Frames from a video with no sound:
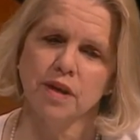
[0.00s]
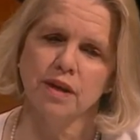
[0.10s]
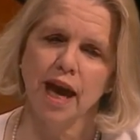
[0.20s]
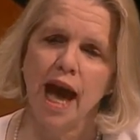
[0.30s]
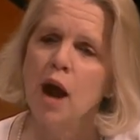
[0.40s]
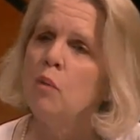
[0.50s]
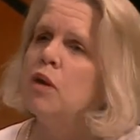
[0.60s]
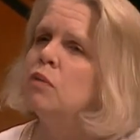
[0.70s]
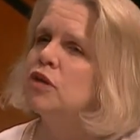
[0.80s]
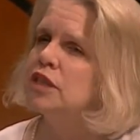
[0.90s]
how
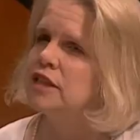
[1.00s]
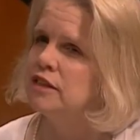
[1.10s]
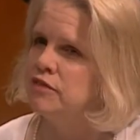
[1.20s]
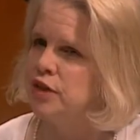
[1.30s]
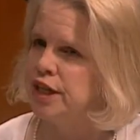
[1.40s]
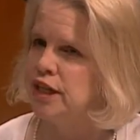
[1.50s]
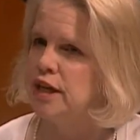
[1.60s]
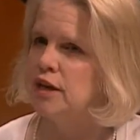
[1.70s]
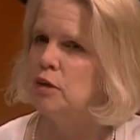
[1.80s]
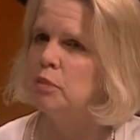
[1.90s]
we were delivering
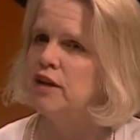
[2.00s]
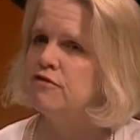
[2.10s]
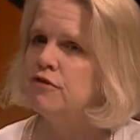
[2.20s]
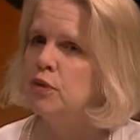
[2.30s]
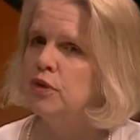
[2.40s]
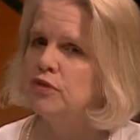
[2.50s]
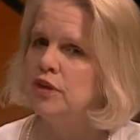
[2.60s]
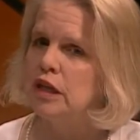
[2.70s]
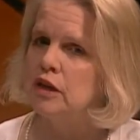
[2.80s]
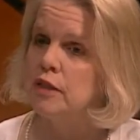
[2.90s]
care by
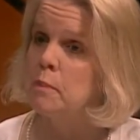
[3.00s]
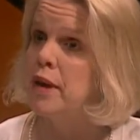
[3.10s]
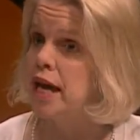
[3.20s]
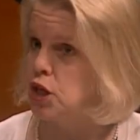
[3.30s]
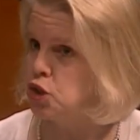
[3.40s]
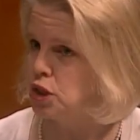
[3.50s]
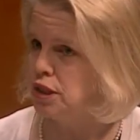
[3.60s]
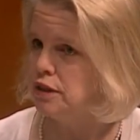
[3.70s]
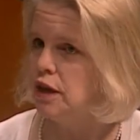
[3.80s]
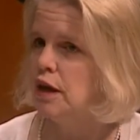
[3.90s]
focusing on the
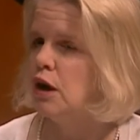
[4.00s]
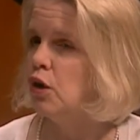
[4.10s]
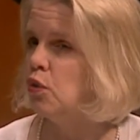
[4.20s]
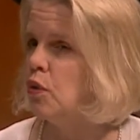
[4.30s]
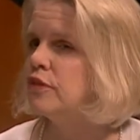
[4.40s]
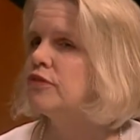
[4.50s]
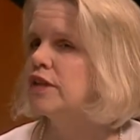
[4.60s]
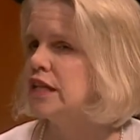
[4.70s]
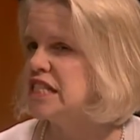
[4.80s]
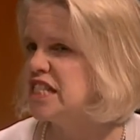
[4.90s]
patient across
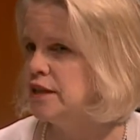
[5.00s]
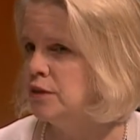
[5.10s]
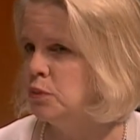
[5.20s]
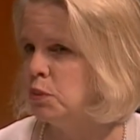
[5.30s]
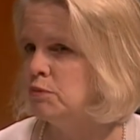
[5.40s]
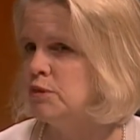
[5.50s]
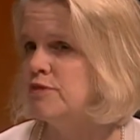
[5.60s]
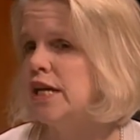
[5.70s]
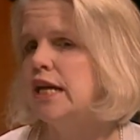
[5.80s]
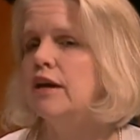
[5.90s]
the continuum
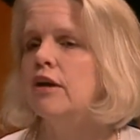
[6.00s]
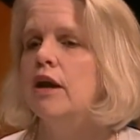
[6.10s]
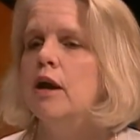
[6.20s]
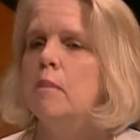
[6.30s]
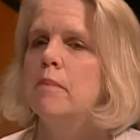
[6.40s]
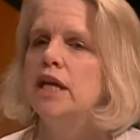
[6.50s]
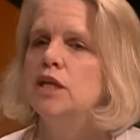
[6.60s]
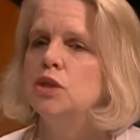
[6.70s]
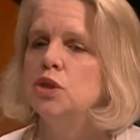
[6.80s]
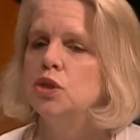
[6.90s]
of care,
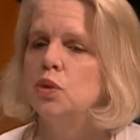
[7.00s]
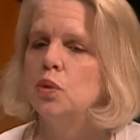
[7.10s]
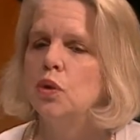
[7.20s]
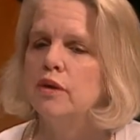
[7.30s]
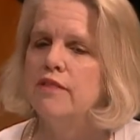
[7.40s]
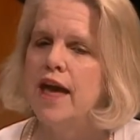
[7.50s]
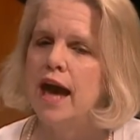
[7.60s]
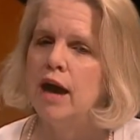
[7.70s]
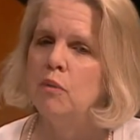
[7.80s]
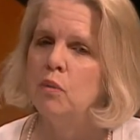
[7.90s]
making sure
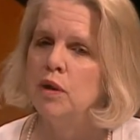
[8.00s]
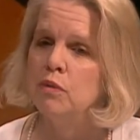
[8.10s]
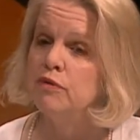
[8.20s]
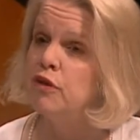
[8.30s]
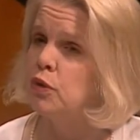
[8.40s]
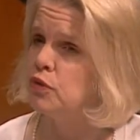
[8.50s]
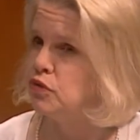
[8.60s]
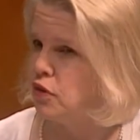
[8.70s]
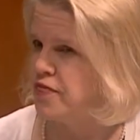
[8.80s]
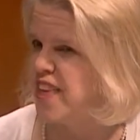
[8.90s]
that we were
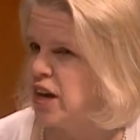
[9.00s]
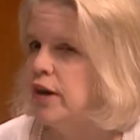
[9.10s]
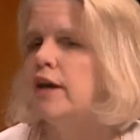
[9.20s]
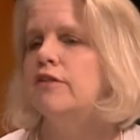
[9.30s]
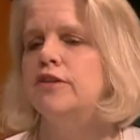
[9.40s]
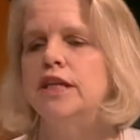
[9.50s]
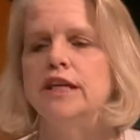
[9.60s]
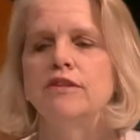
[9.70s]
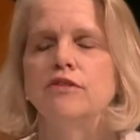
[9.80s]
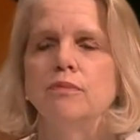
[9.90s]
focused on their health needs.